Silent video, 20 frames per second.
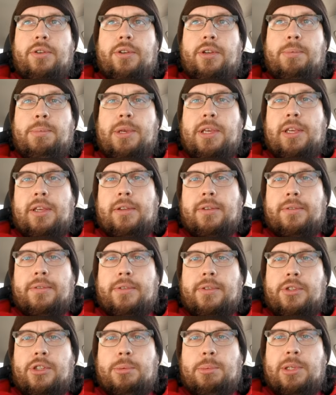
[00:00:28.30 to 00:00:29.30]
to me,
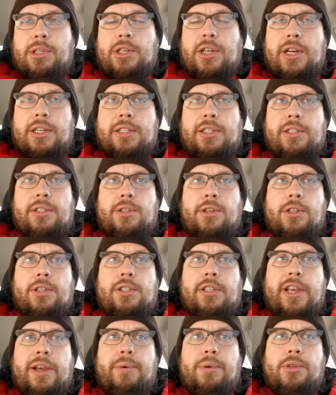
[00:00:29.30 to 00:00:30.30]
Jimmy John's is a good
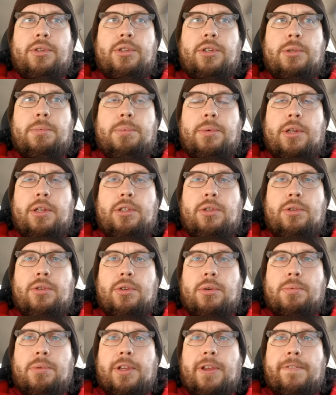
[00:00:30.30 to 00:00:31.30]
sandwich. It's, it's
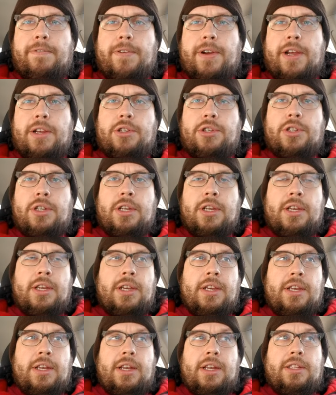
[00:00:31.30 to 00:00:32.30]
usually really fresh.
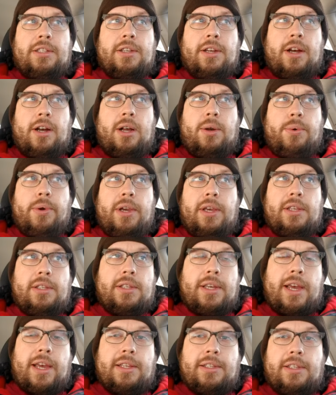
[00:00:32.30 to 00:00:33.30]
It's always,
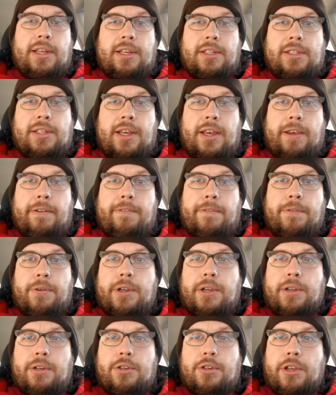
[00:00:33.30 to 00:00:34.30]
as they say,
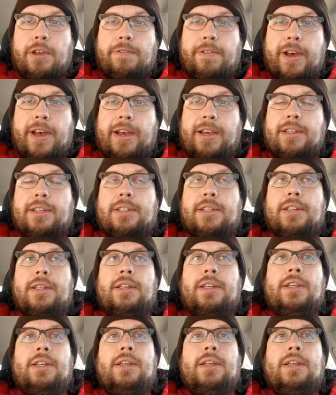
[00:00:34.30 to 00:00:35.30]
freakishly fast.
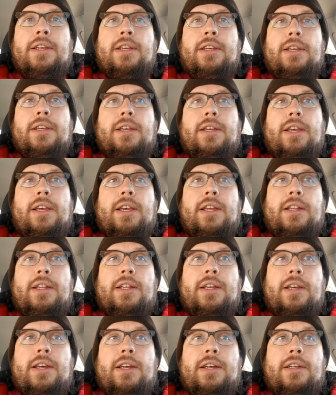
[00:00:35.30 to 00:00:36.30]
And
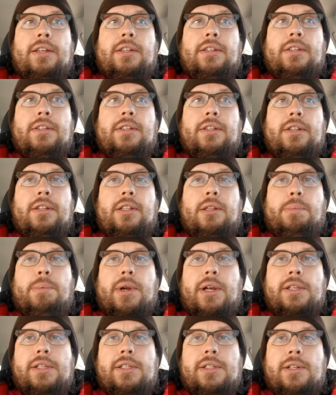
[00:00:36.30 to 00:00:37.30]
uh, the
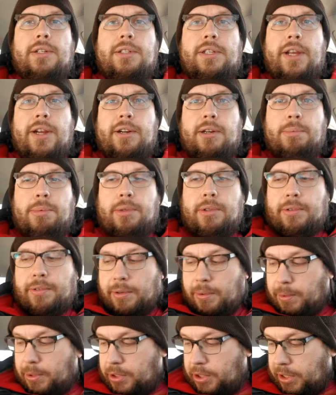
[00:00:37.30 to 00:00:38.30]
prices aren't terrible
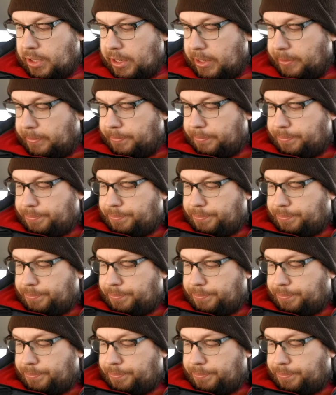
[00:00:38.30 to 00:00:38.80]
for what you get.